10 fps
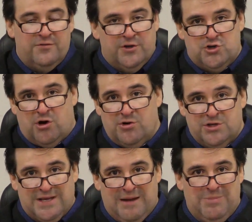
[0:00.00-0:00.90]
the
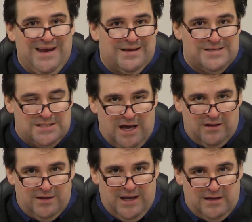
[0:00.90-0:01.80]
charges can be
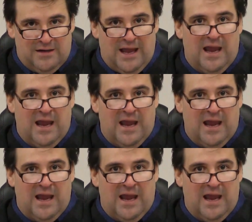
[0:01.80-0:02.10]
consolidated